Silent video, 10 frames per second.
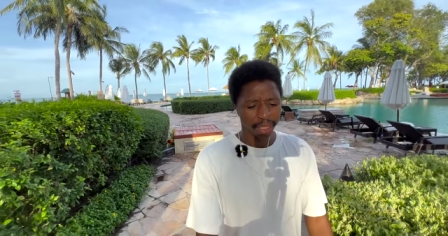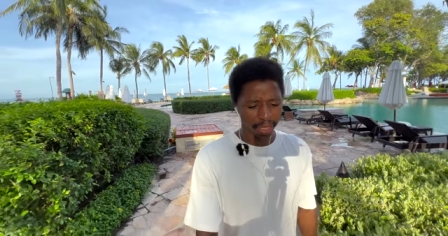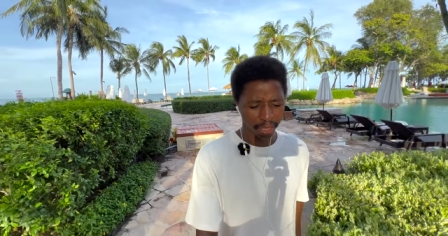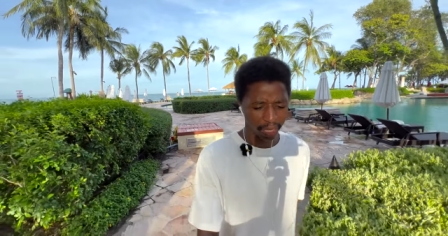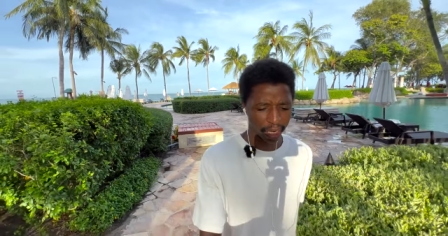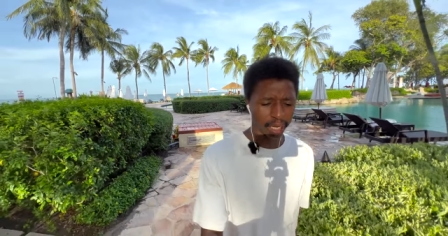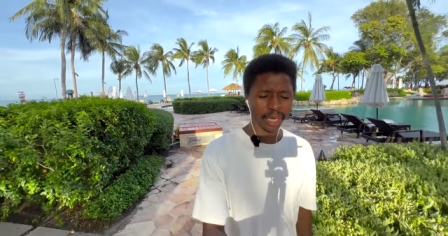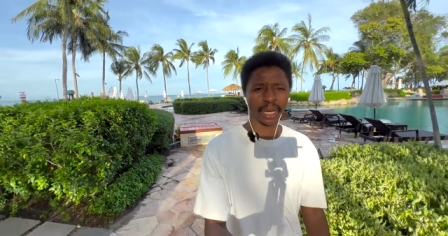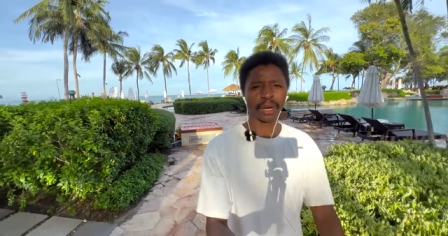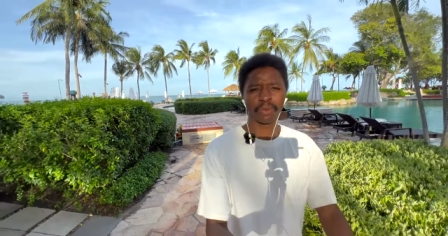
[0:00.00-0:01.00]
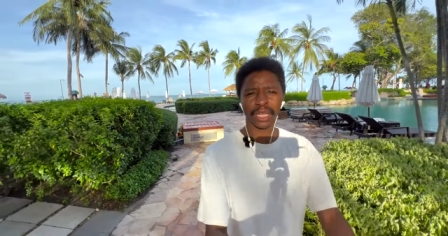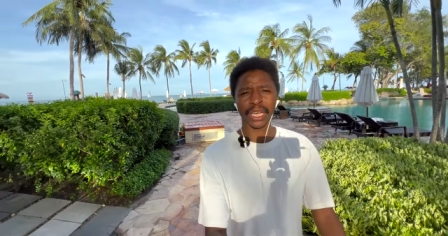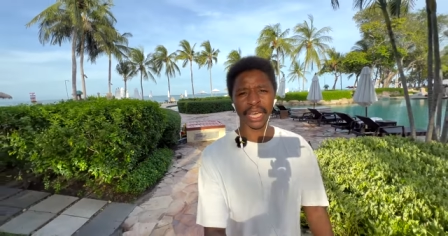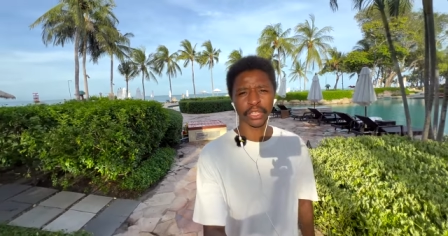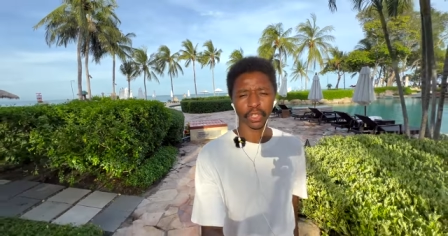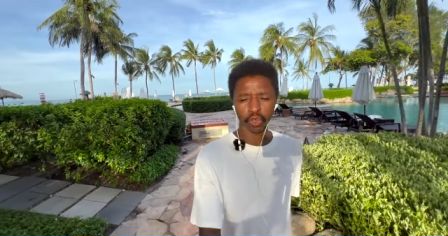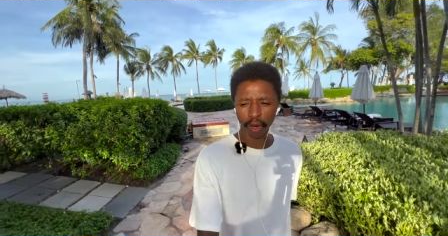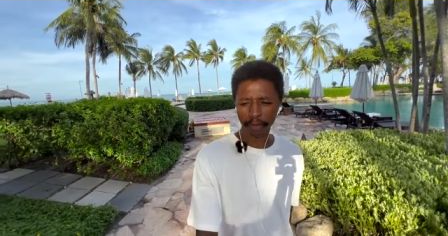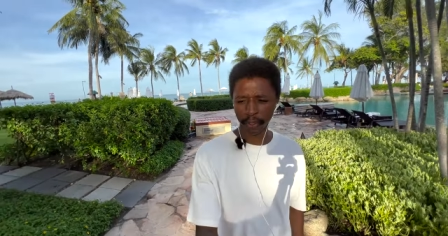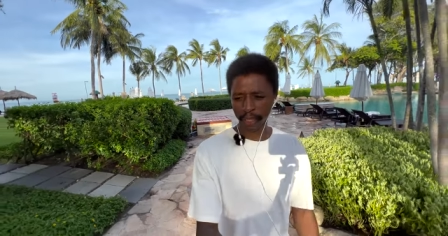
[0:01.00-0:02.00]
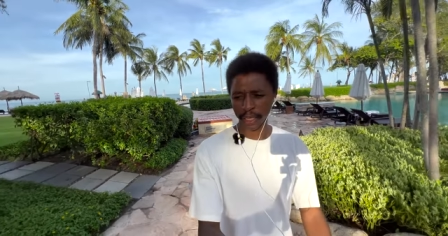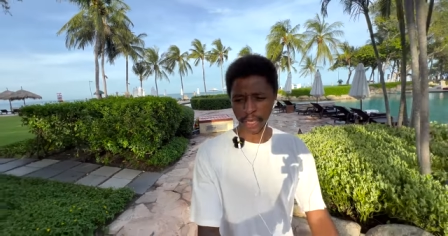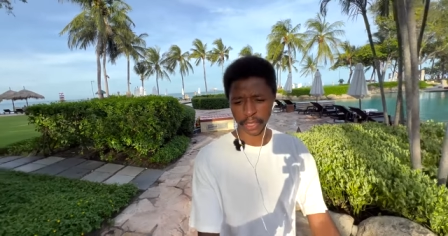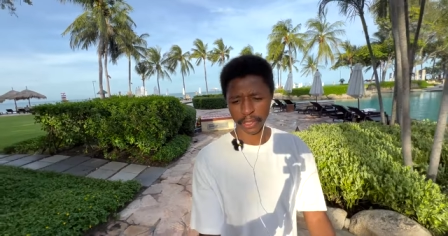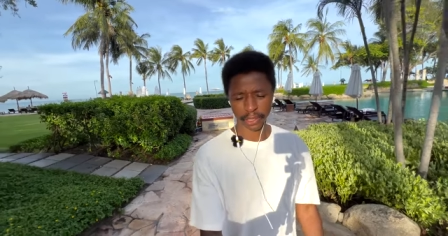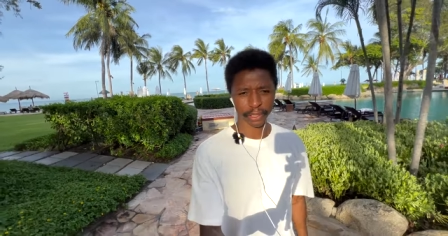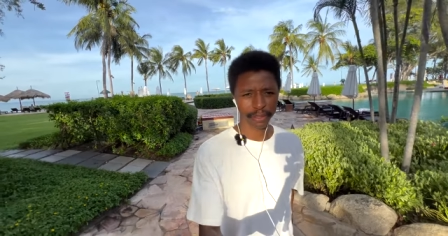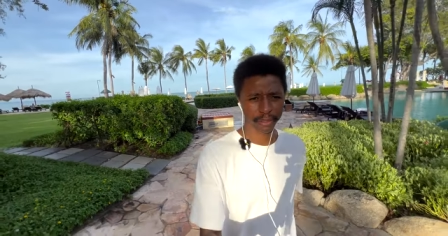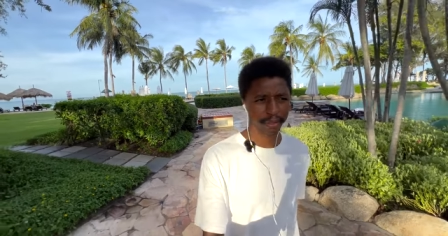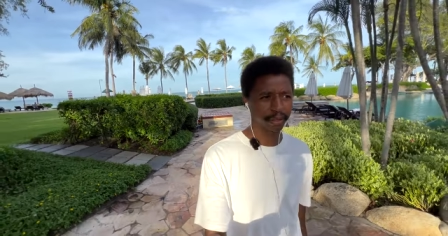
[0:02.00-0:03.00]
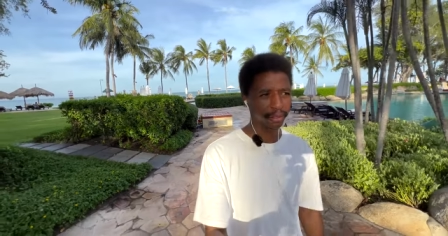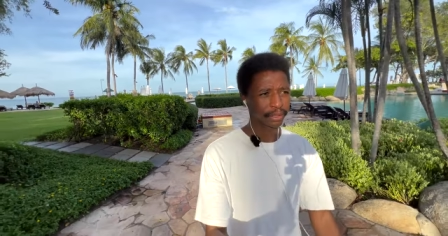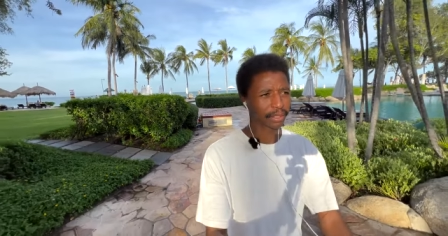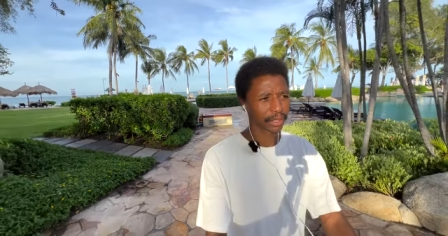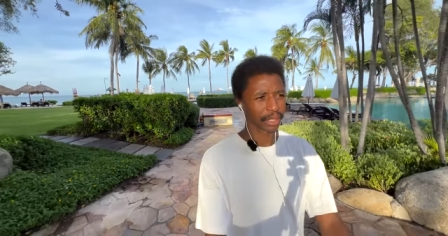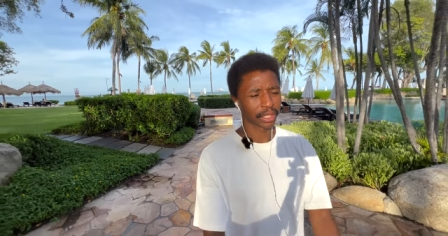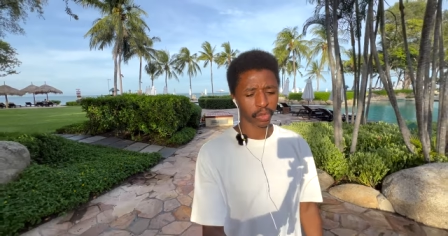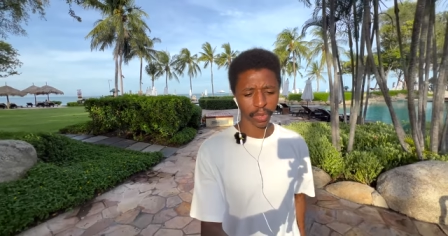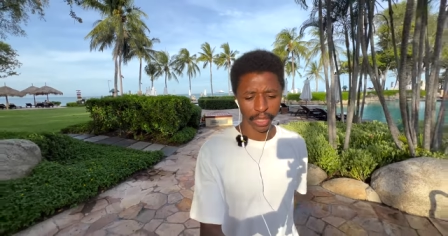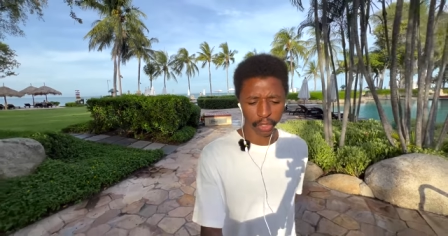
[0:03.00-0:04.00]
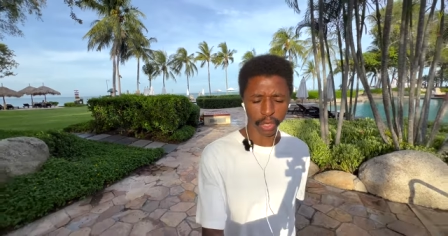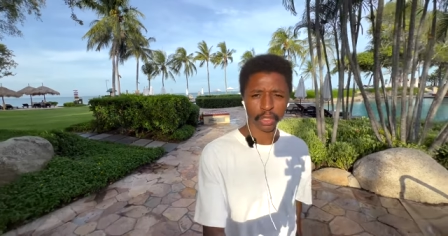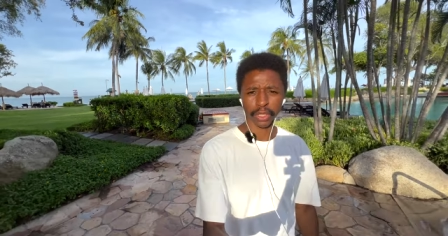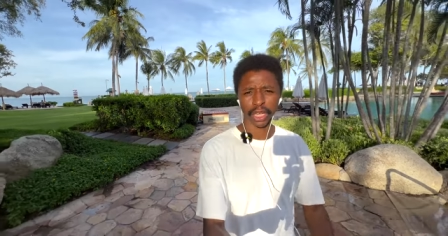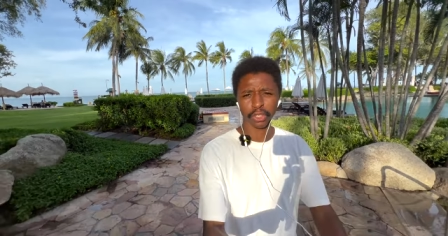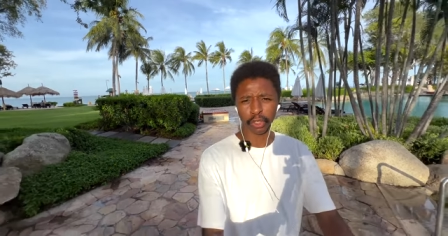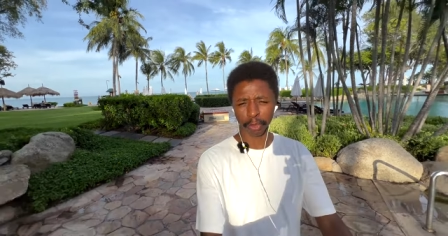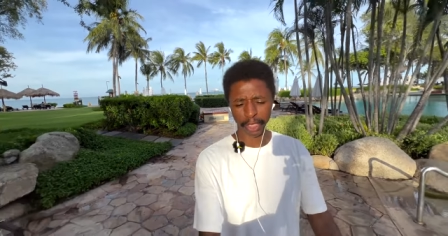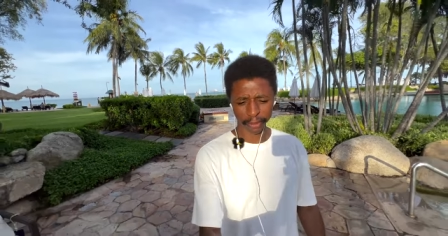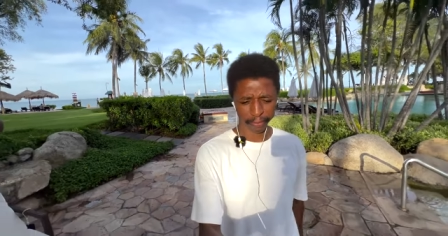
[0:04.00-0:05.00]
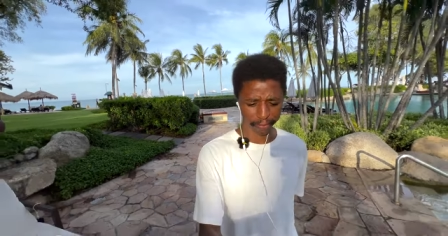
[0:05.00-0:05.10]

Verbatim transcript: I really hate traveling, guys. It's really starting to get to me.